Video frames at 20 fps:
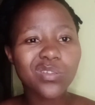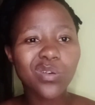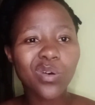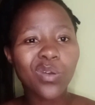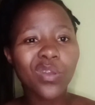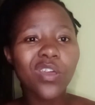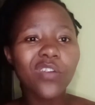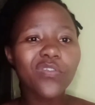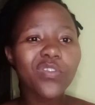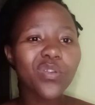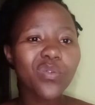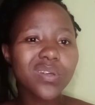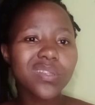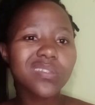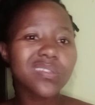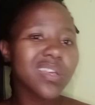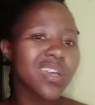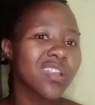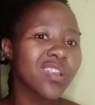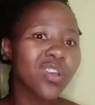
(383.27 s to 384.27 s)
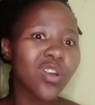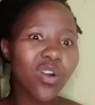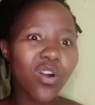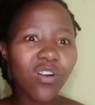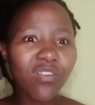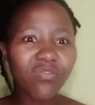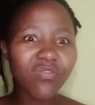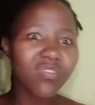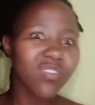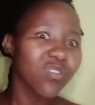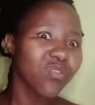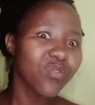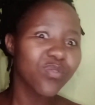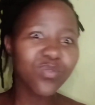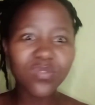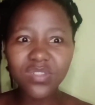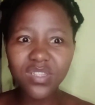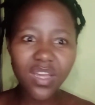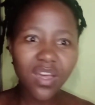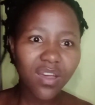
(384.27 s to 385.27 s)
So if it was any of
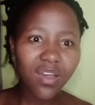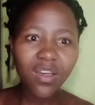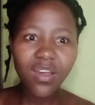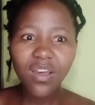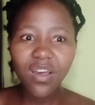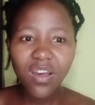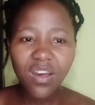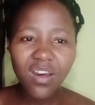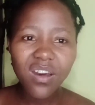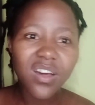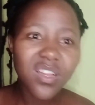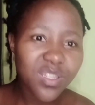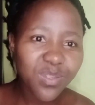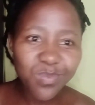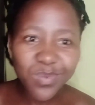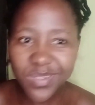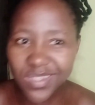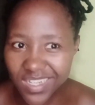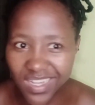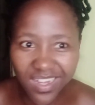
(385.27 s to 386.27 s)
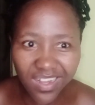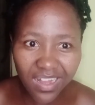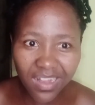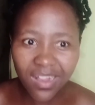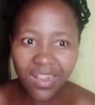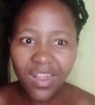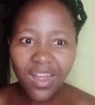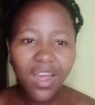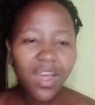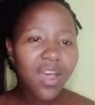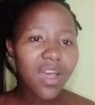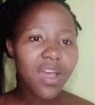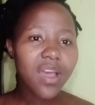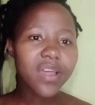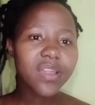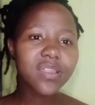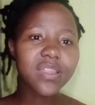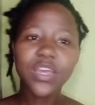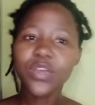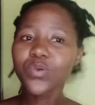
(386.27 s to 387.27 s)
those hospital,
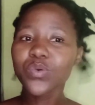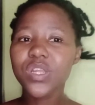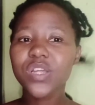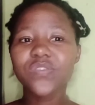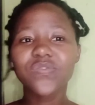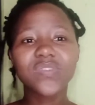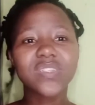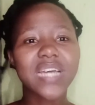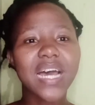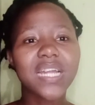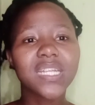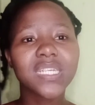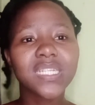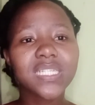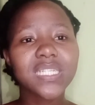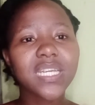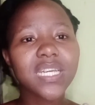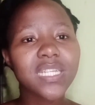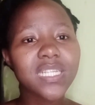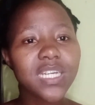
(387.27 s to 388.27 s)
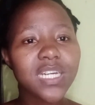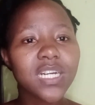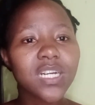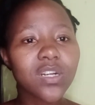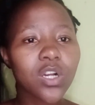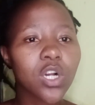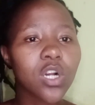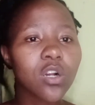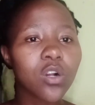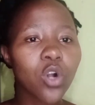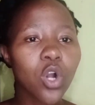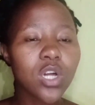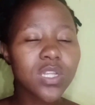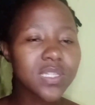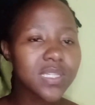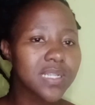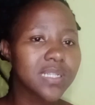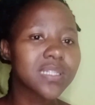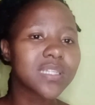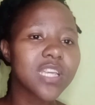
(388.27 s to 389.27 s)
they would have done it in a
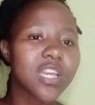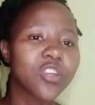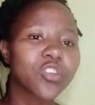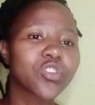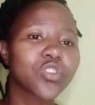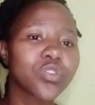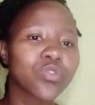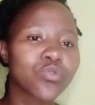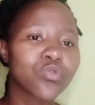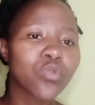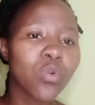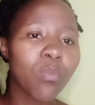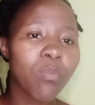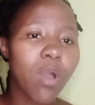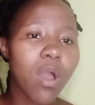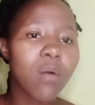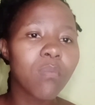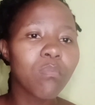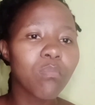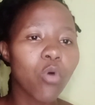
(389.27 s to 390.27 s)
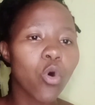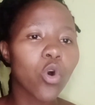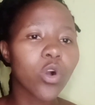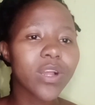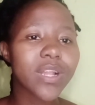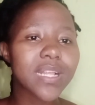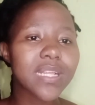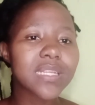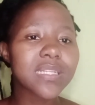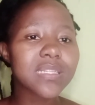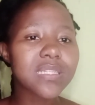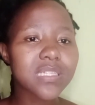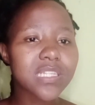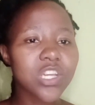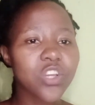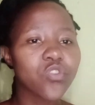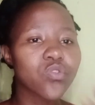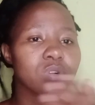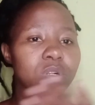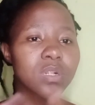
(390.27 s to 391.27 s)
consultation room, a more clean,
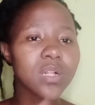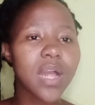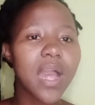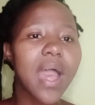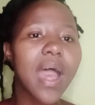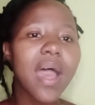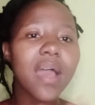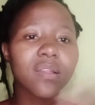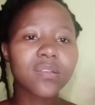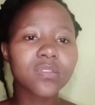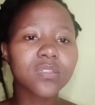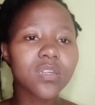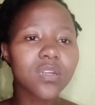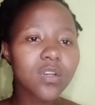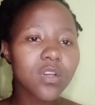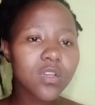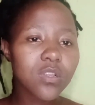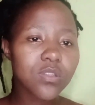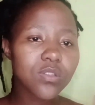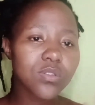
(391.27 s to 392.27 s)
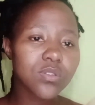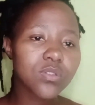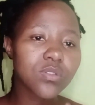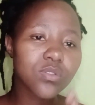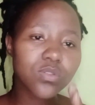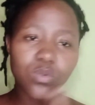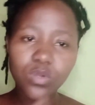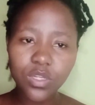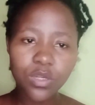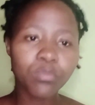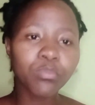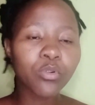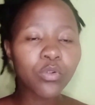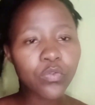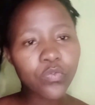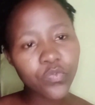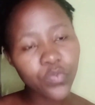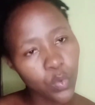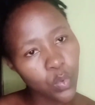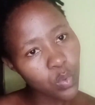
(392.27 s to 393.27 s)
sterile, and suitable
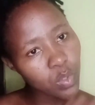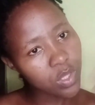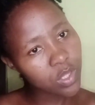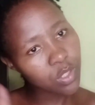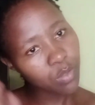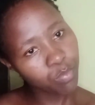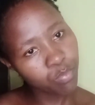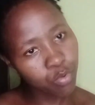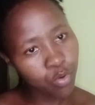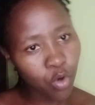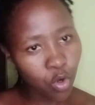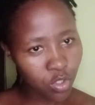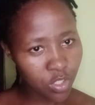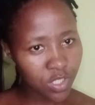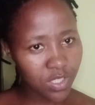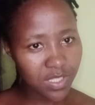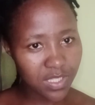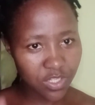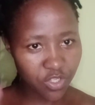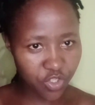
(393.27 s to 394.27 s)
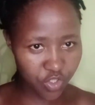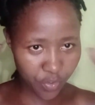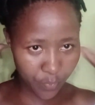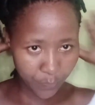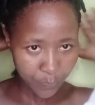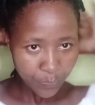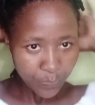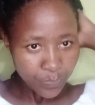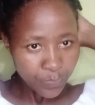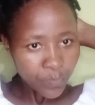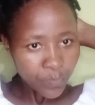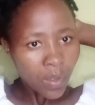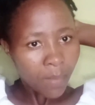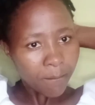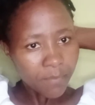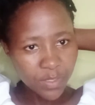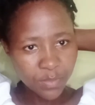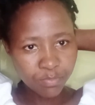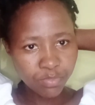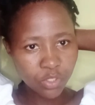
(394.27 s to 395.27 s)
for the procedure.
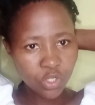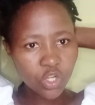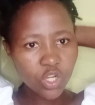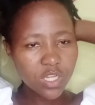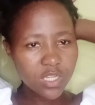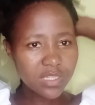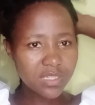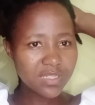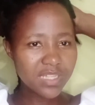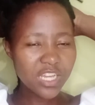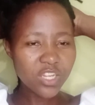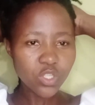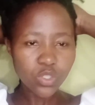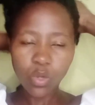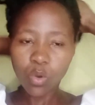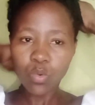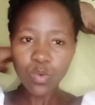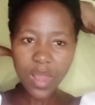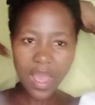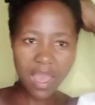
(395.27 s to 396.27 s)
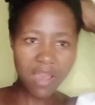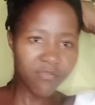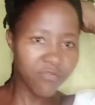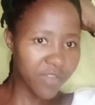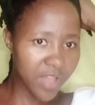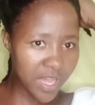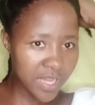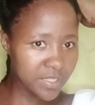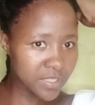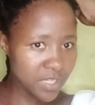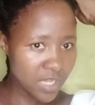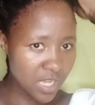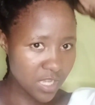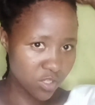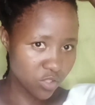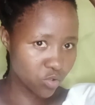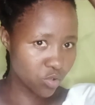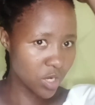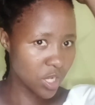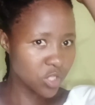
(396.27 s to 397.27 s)
But because they don't have any
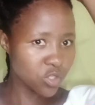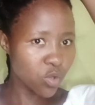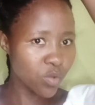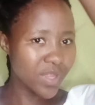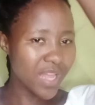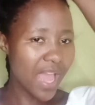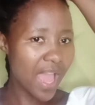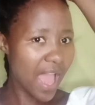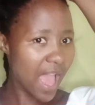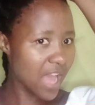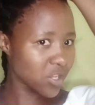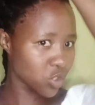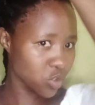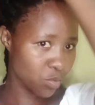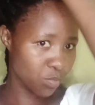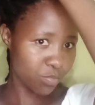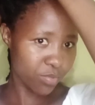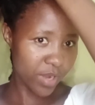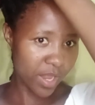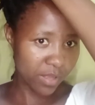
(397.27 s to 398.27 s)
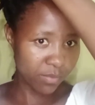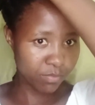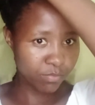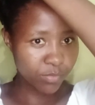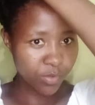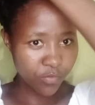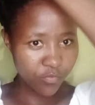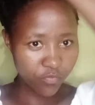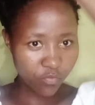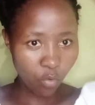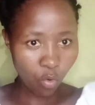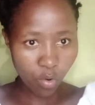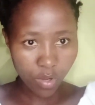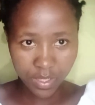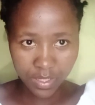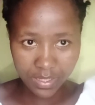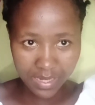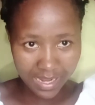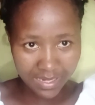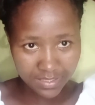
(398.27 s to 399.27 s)
as to, so they had to prep me for
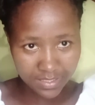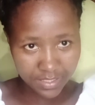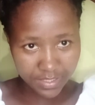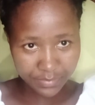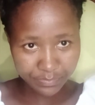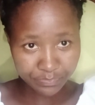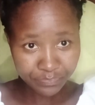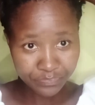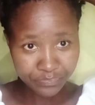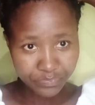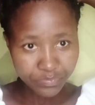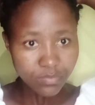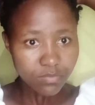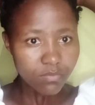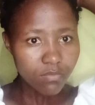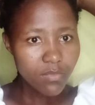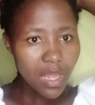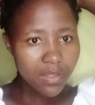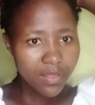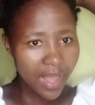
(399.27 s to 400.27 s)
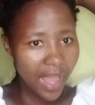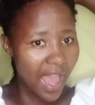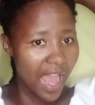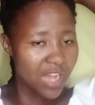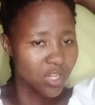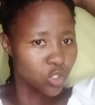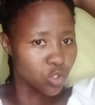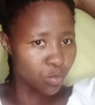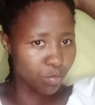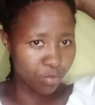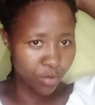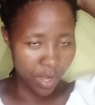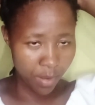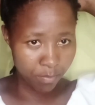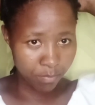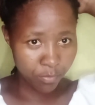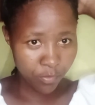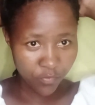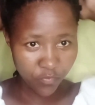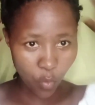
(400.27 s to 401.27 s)
Elanticum. They had to
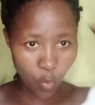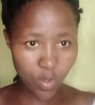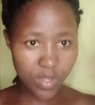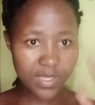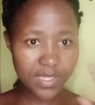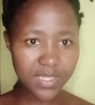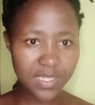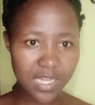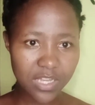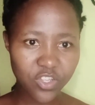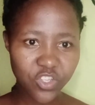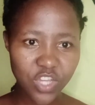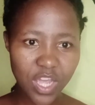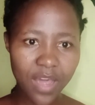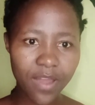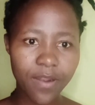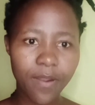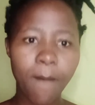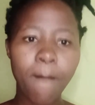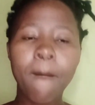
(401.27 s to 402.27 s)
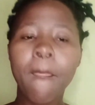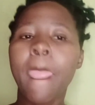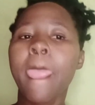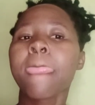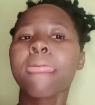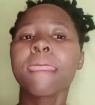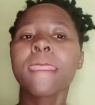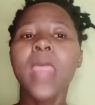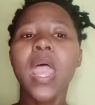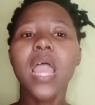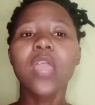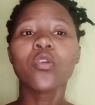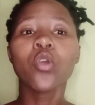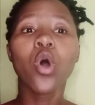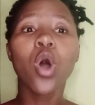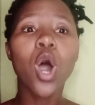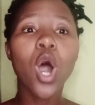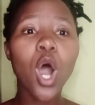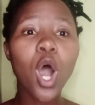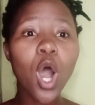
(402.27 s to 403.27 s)
prep me for a surgery.
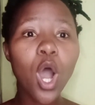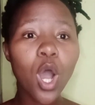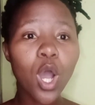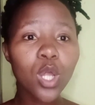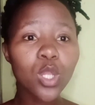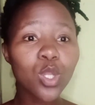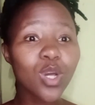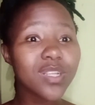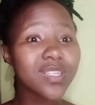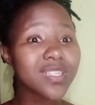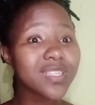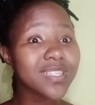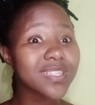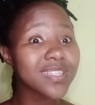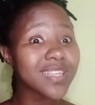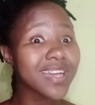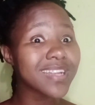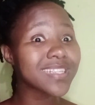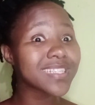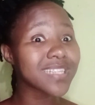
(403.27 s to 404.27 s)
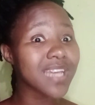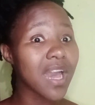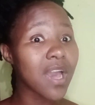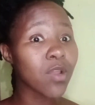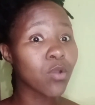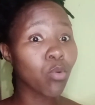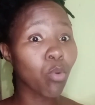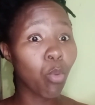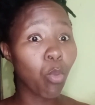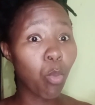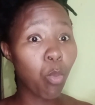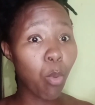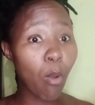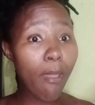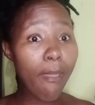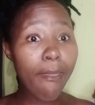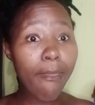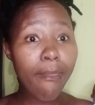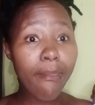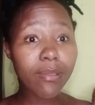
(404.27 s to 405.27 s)
Yo, not surgery.
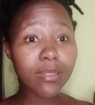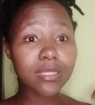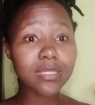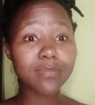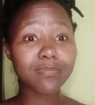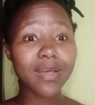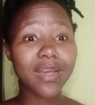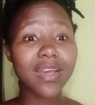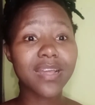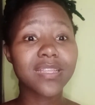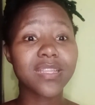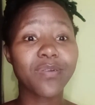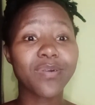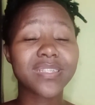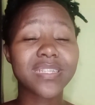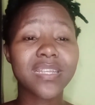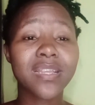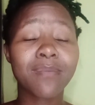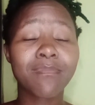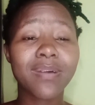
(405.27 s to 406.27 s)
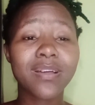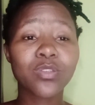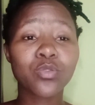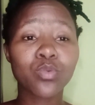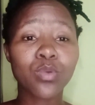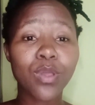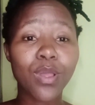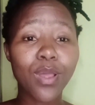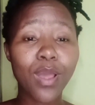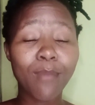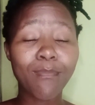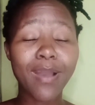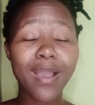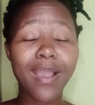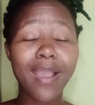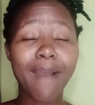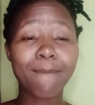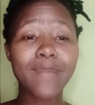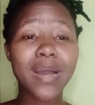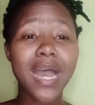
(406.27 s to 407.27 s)
Where's Makande Watana Mazwi
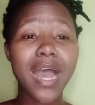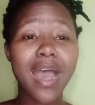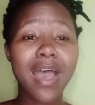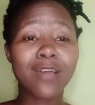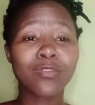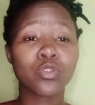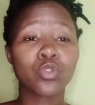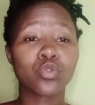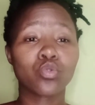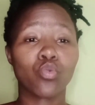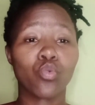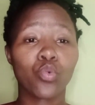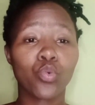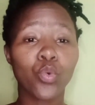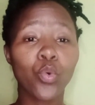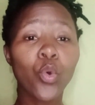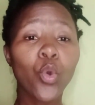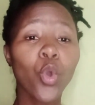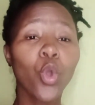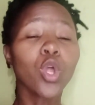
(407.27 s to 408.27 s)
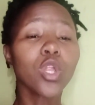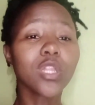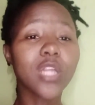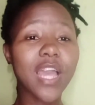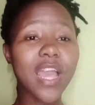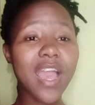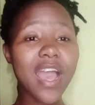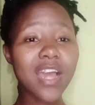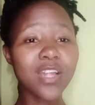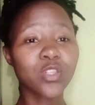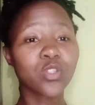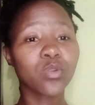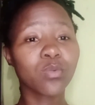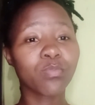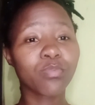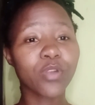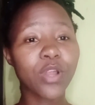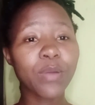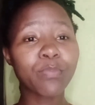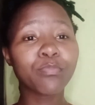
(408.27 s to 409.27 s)
Emakama Anzulu? They had to
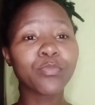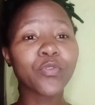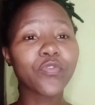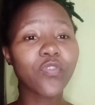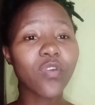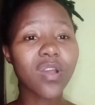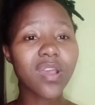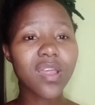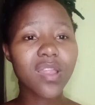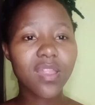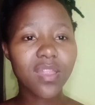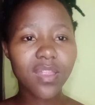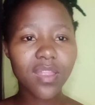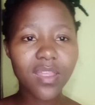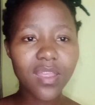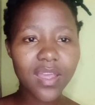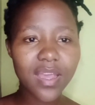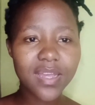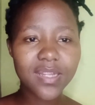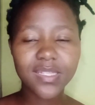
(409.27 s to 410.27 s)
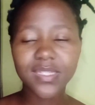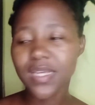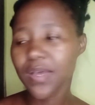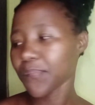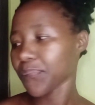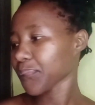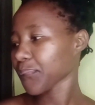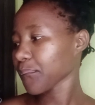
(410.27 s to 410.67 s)
prep me for a theater.